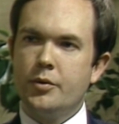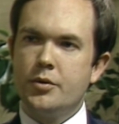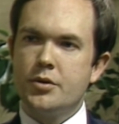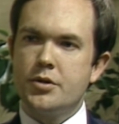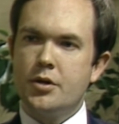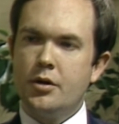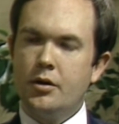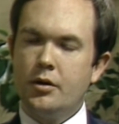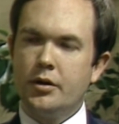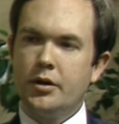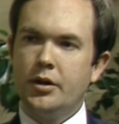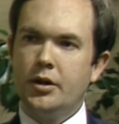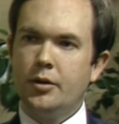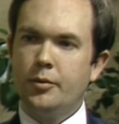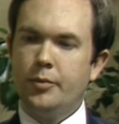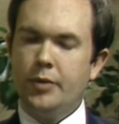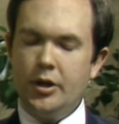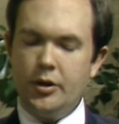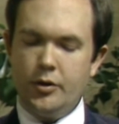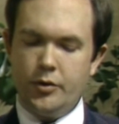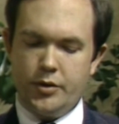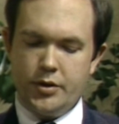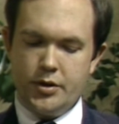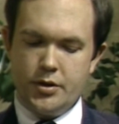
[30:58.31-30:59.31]
I was talking
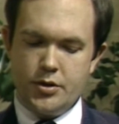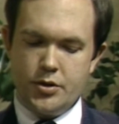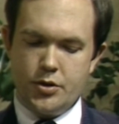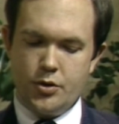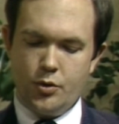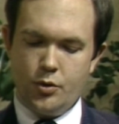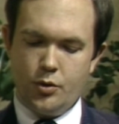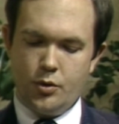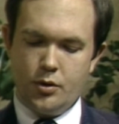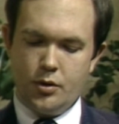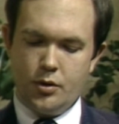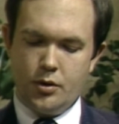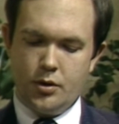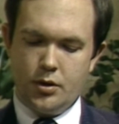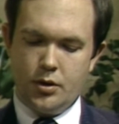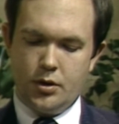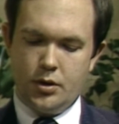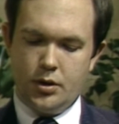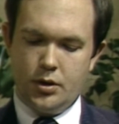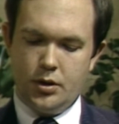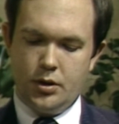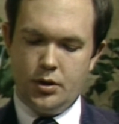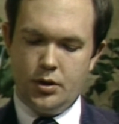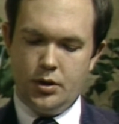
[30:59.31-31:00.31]
about is your
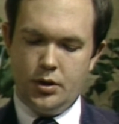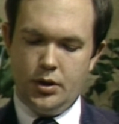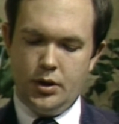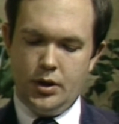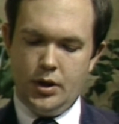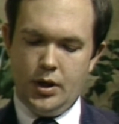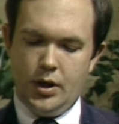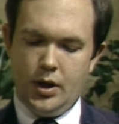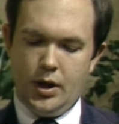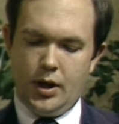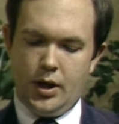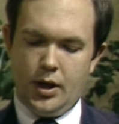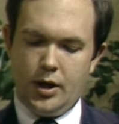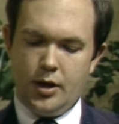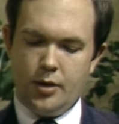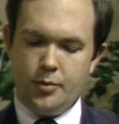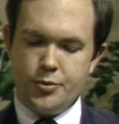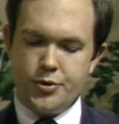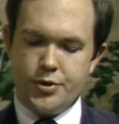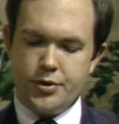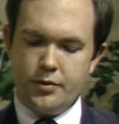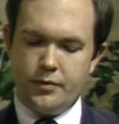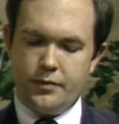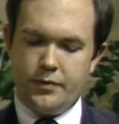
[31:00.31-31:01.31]

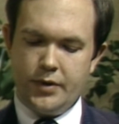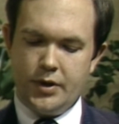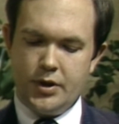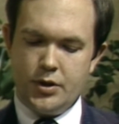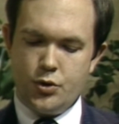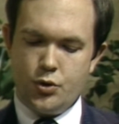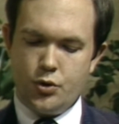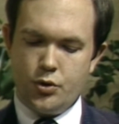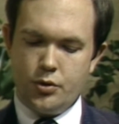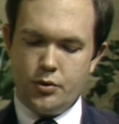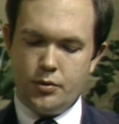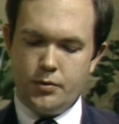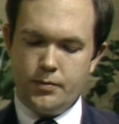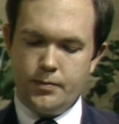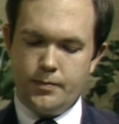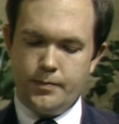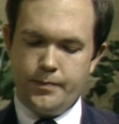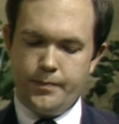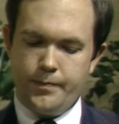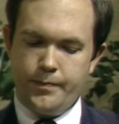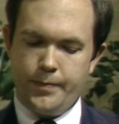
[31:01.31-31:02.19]
observation